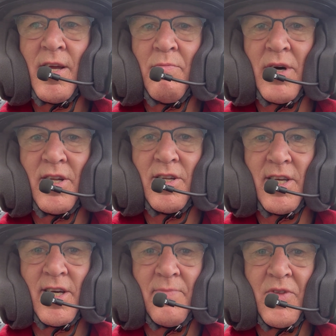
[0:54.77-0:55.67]
But
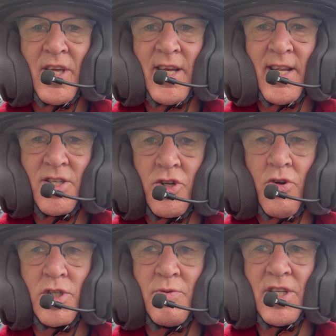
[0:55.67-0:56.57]
it is a
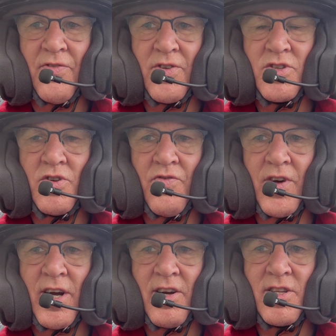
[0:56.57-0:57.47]
noticeable difference so
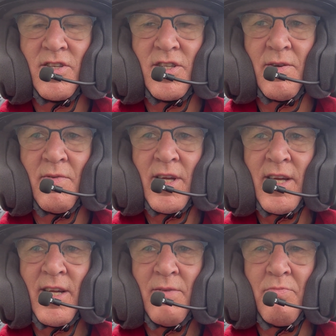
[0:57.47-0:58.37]
far. It's
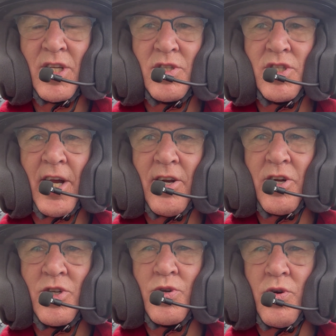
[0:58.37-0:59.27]
much tighter
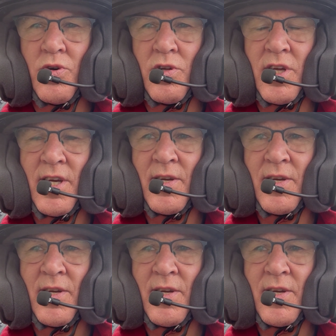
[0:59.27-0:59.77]
control.